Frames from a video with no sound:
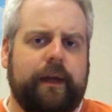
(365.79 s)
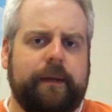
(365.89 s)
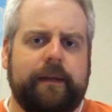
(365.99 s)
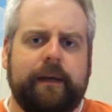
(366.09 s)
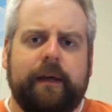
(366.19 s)
I
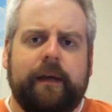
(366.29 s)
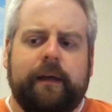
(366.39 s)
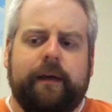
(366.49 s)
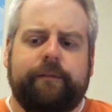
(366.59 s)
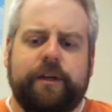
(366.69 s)
mean,
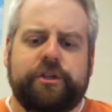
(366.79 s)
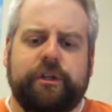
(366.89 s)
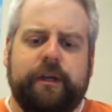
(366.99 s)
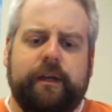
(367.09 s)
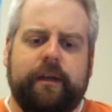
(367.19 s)

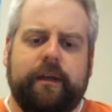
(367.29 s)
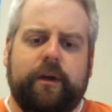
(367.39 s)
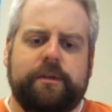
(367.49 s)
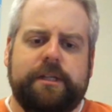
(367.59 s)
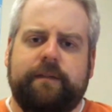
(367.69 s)
eventually, you
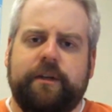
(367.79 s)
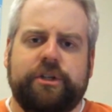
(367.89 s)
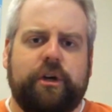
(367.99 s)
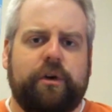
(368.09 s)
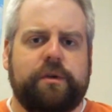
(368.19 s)
know, TV
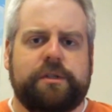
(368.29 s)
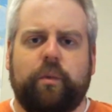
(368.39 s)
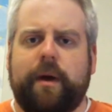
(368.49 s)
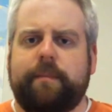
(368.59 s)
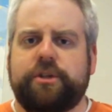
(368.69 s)
shows and
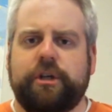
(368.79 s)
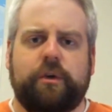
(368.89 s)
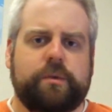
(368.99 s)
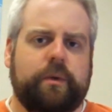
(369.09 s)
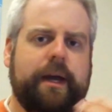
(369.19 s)
web
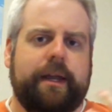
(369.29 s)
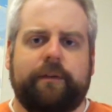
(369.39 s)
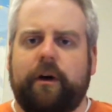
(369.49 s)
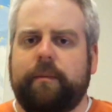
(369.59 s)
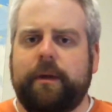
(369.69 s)
shows will kind of
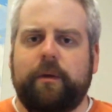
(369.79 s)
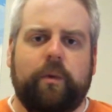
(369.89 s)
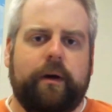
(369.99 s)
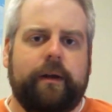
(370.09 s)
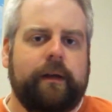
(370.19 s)
all be
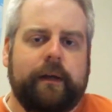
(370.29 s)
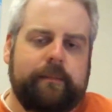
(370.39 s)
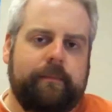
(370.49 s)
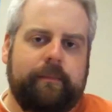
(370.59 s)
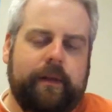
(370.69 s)
one,
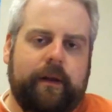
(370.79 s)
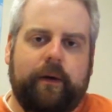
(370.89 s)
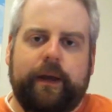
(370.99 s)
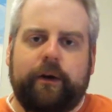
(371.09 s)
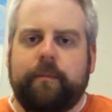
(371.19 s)
you know,
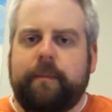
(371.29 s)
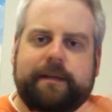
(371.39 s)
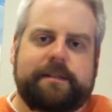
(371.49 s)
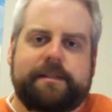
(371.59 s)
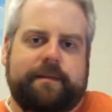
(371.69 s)

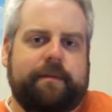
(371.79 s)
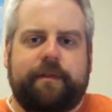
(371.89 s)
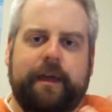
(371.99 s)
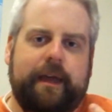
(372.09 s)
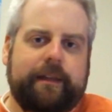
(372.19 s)
intermixed
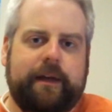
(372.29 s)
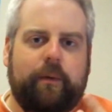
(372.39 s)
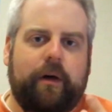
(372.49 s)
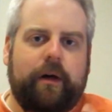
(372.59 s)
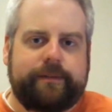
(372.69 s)
thing that
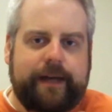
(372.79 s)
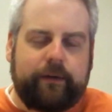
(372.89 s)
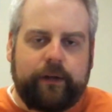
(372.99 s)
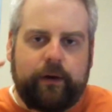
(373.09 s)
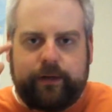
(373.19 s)
we'll all
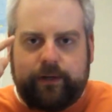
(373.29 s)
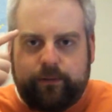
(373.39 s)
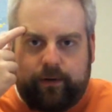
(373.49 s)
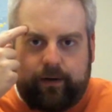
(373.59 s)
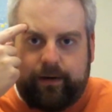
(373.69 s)
download
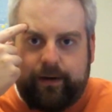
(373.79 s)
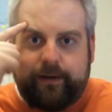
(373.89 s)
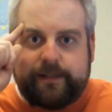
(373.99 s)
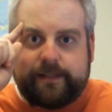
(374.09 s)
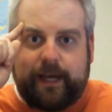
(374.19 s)
into our
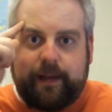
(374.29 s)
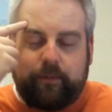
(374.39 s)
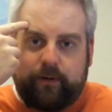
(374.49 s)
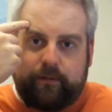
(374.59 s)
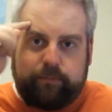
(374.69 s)

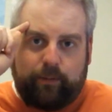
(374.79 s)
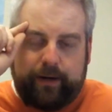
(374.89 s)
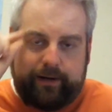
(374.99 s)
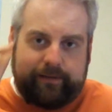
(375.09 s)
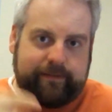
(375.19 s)
cyber
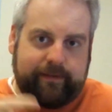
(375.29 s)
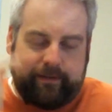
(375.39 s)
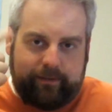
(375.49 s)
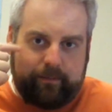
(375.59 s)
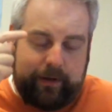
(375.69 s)
brains, the
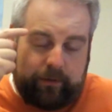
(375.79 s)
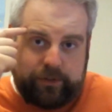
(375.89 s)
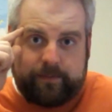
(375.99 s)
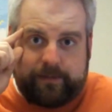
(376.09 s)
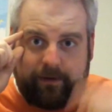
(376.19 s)

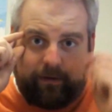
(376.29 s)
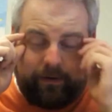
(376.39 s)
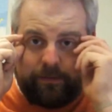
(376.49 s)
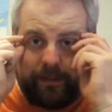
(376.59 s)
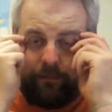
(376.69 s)
microchips that are going
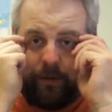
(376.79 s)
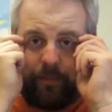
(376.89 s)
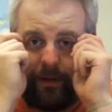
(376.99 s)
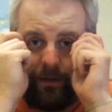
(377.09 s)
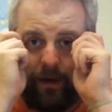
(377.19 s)
to reside right
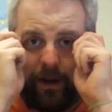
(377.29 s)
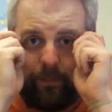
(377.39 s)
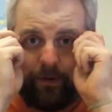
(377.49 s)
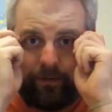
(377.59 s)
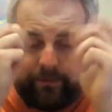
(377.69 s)
behind our
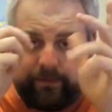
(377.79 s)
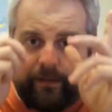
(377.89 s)
eyeballs.